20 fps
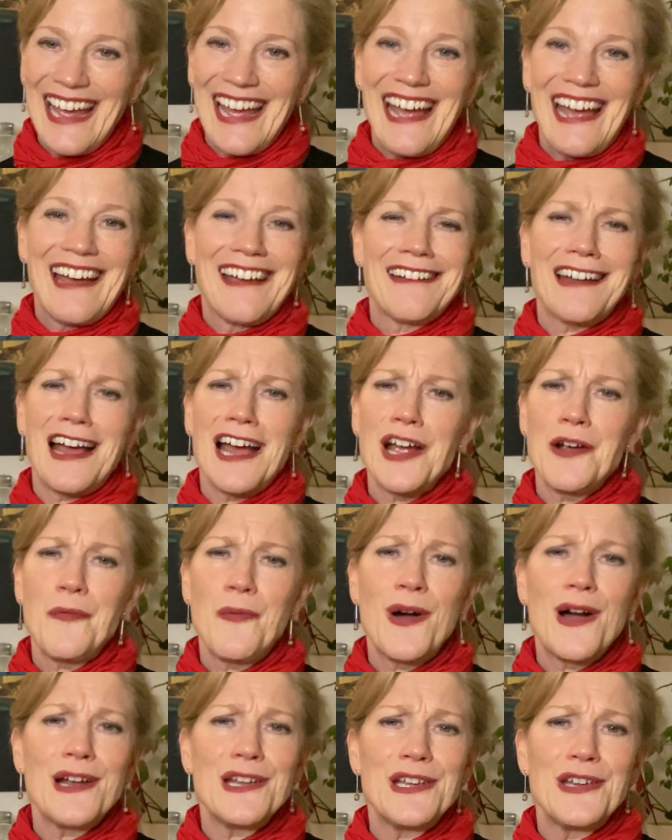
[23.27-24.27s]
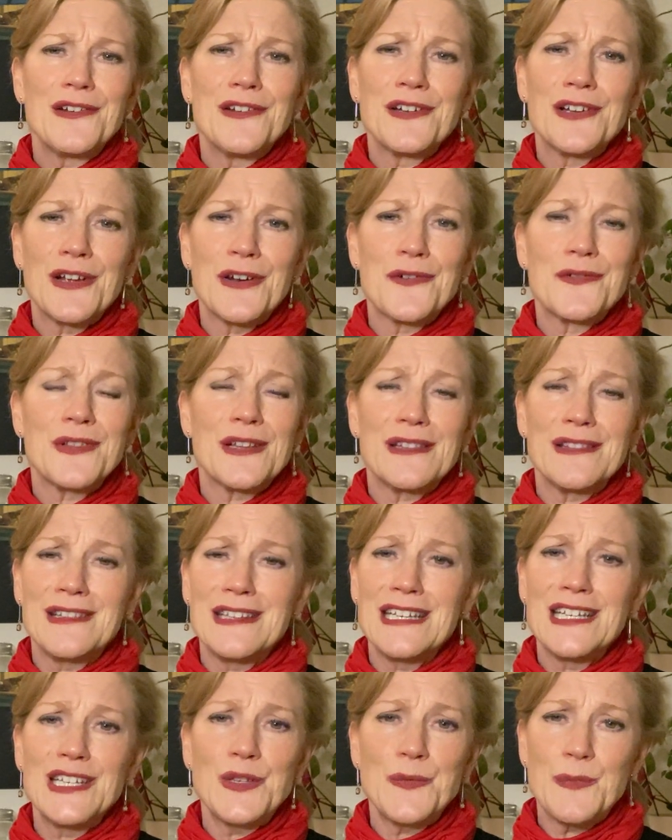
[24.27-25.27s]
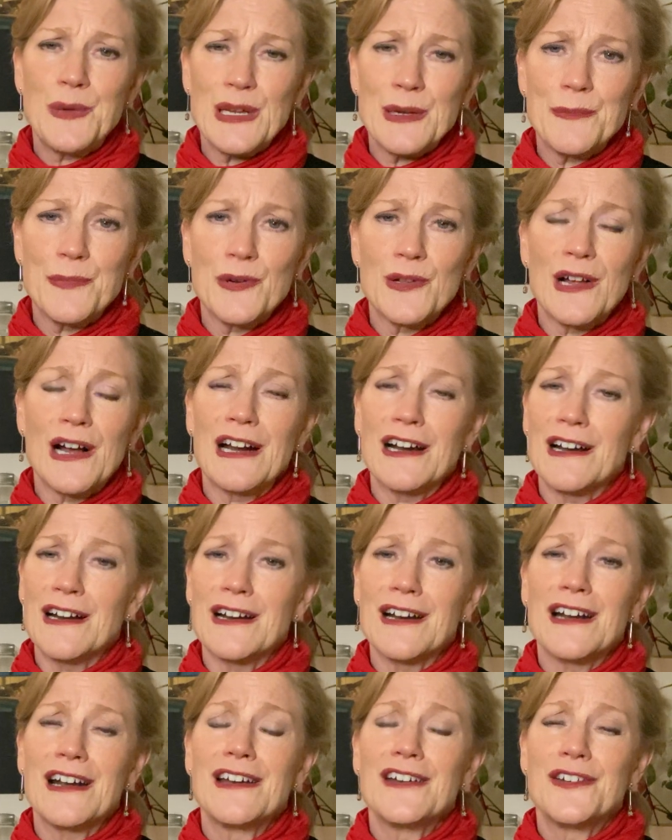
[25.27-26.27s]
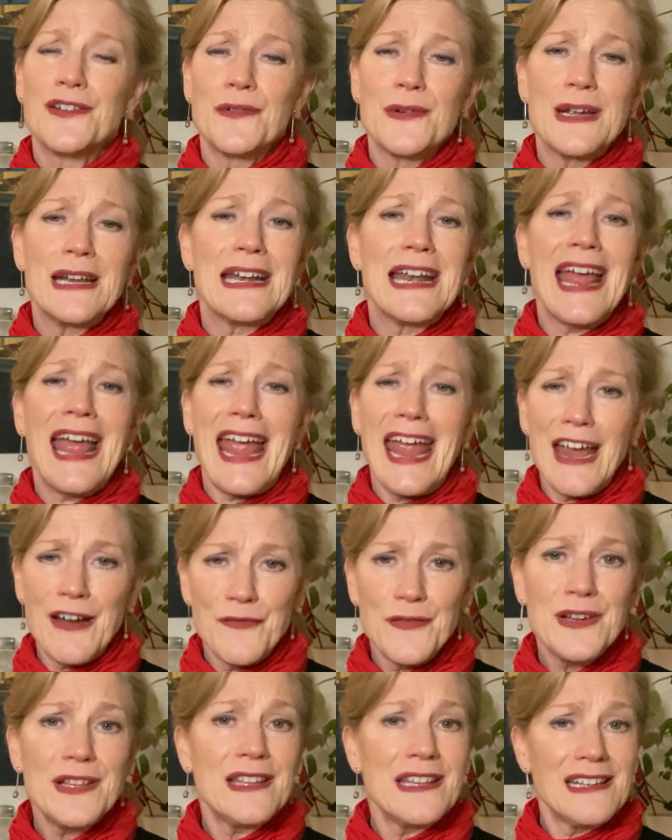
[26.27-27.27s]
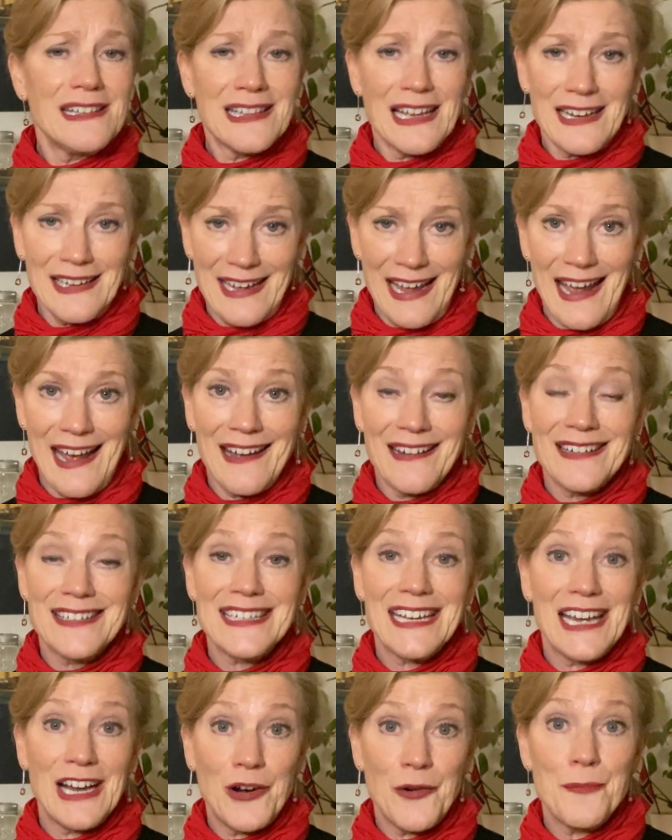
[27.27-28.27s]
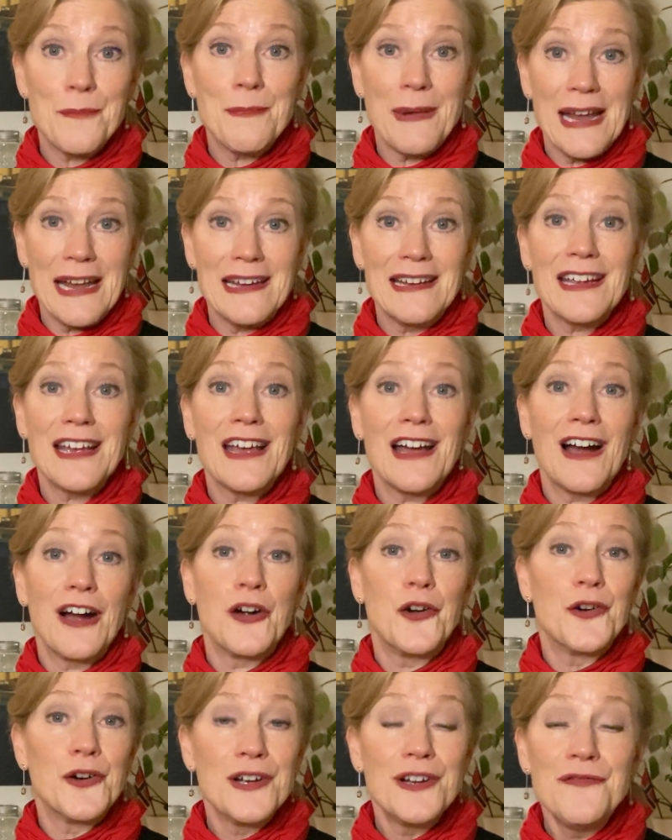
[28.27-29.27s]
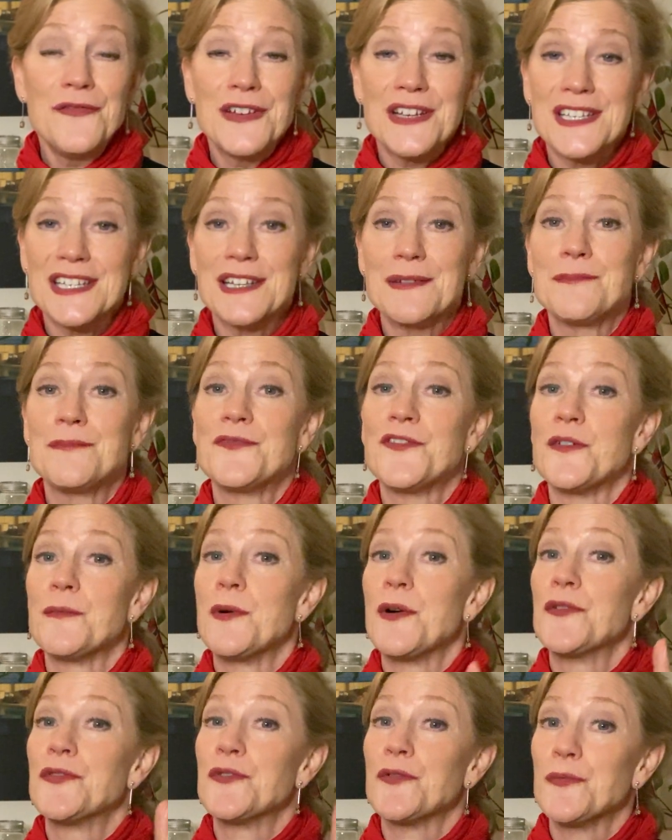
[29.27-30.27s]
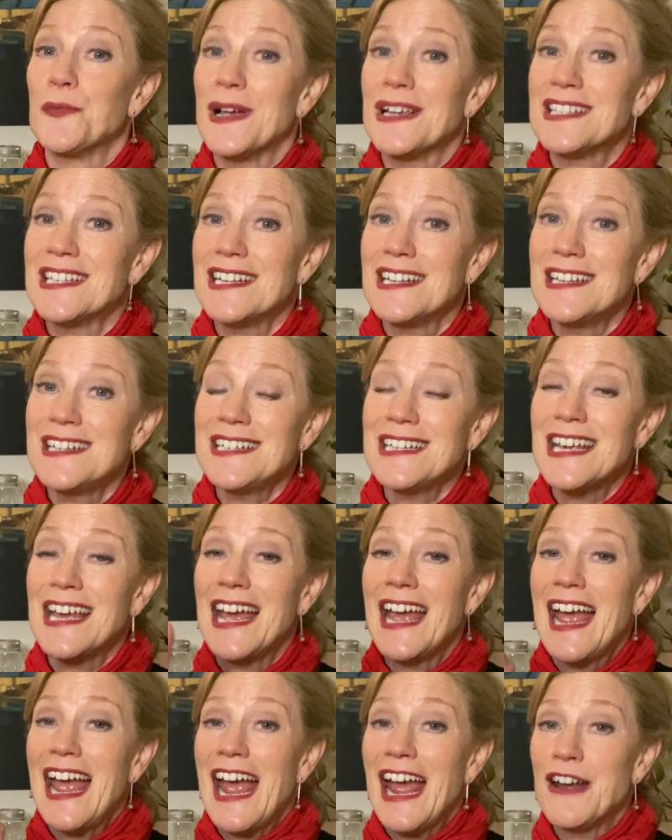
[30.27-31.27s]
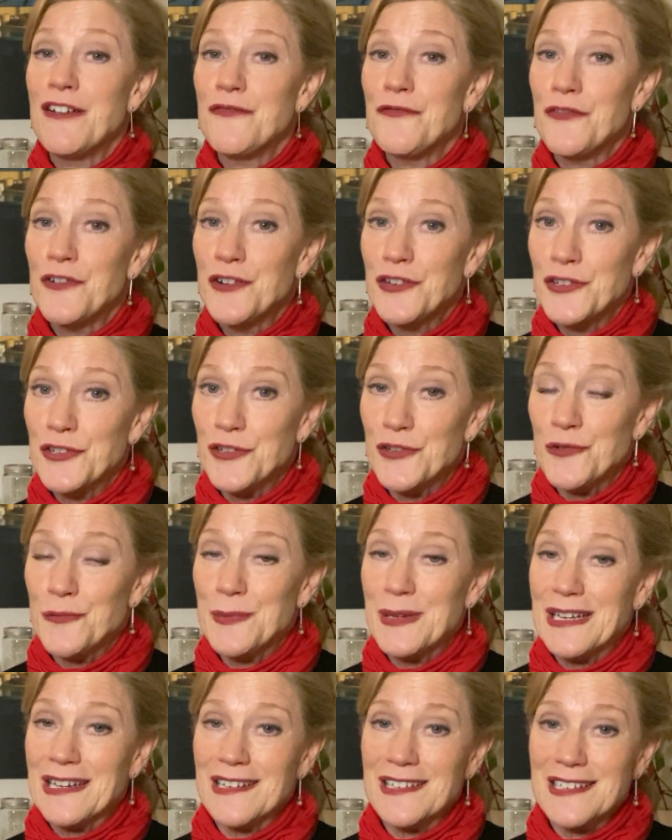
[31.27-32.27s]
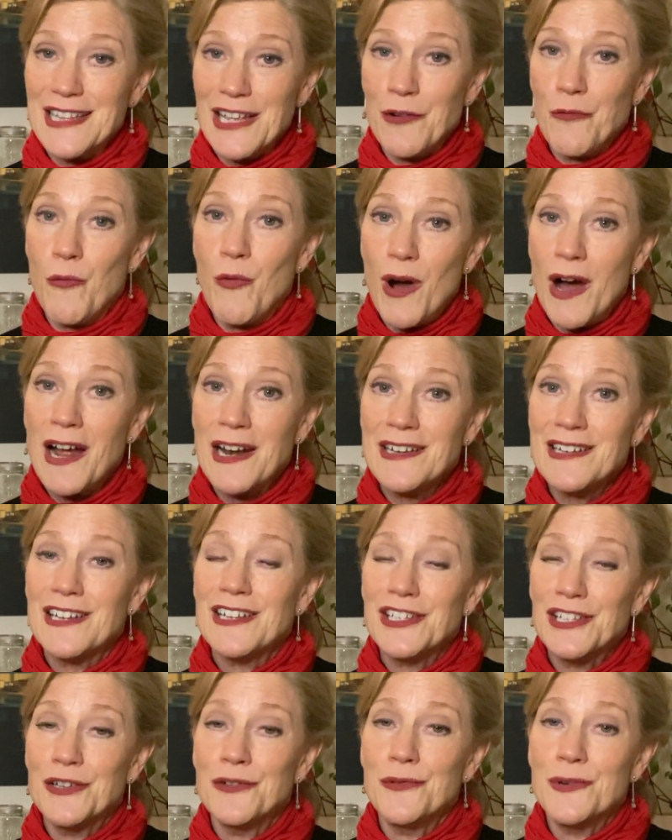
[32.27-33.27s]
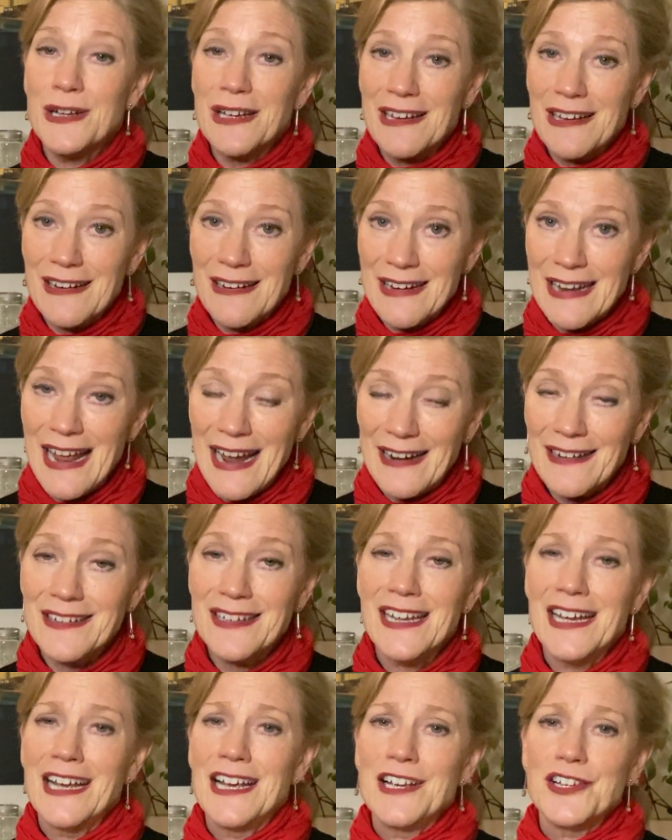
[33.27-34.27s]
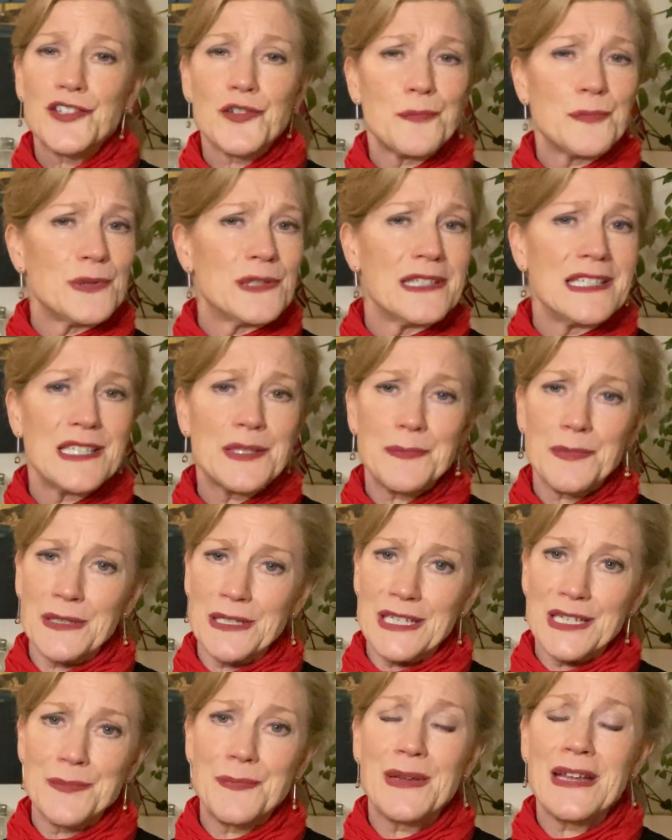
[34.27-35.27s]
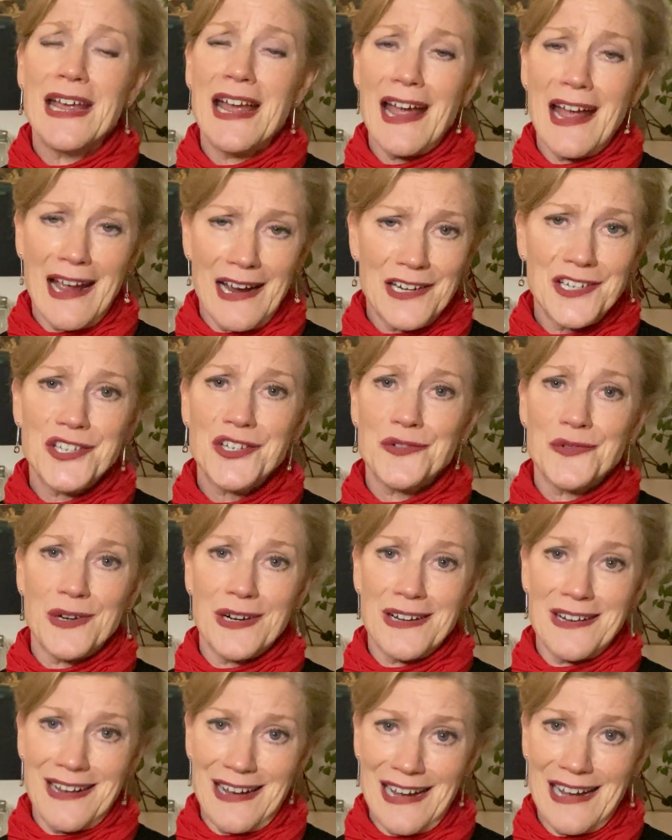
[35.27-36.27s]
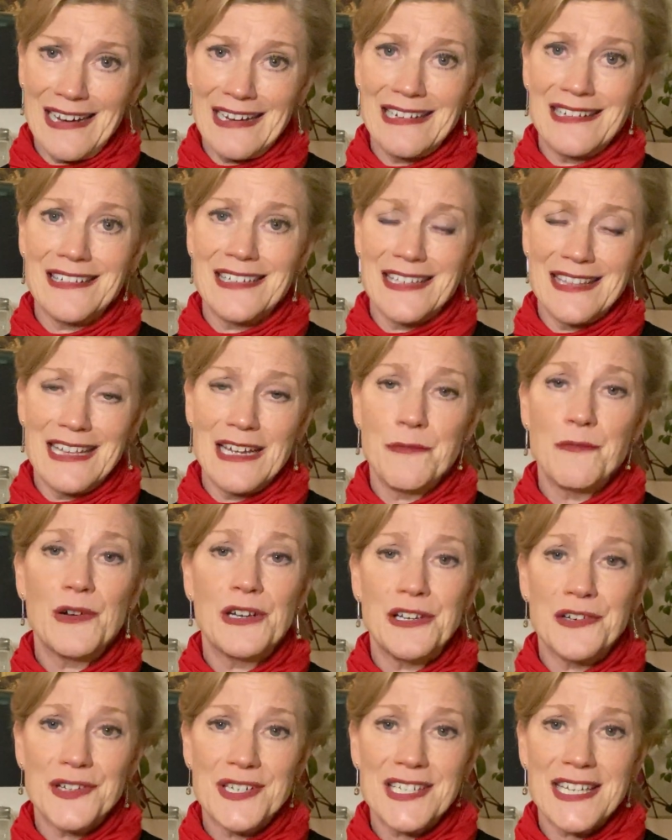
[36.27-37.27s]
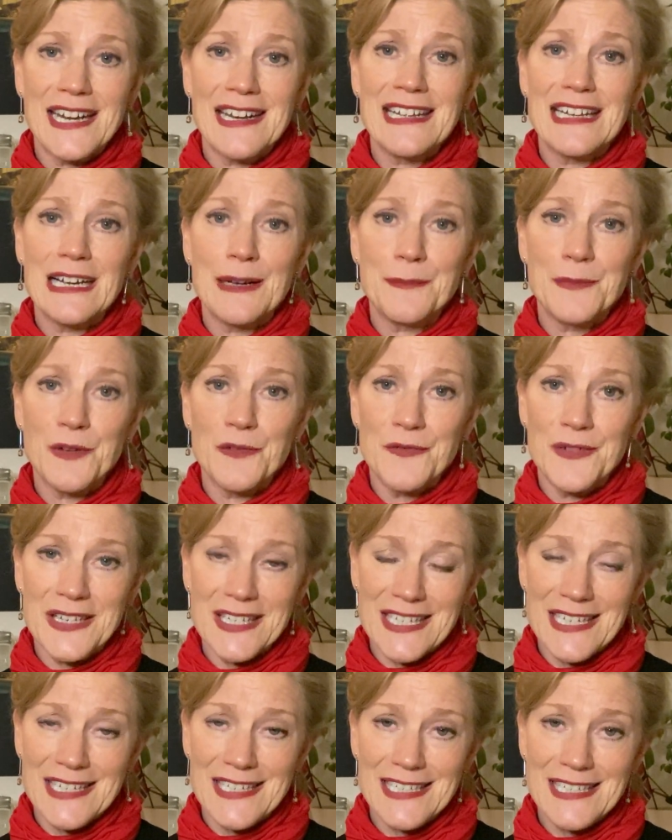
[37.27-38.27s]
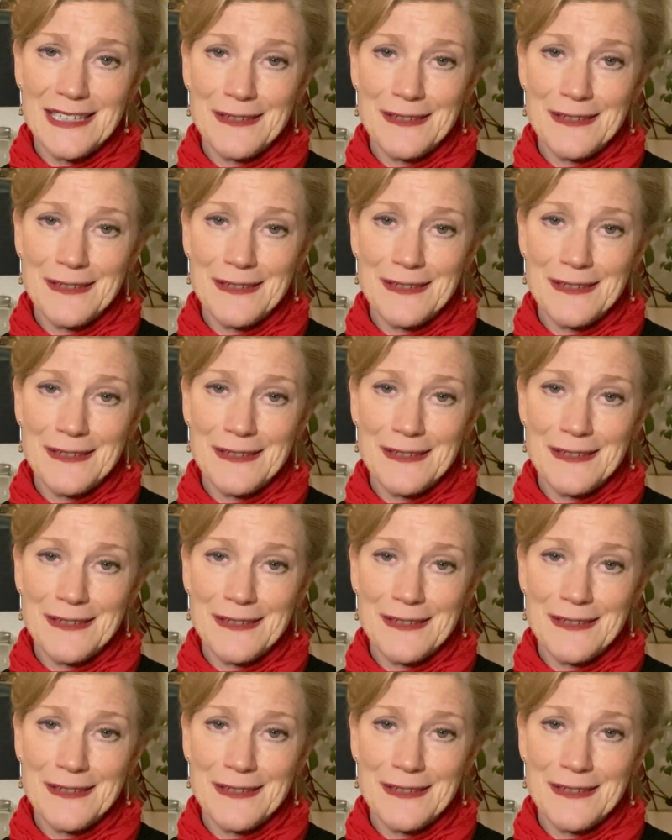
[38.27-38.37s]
And I want you to know that these people are doing everything they can to help make a good visit for both the resident and for you, because they want you to connect. So please, please be extra kind to them when you're setting up your visit.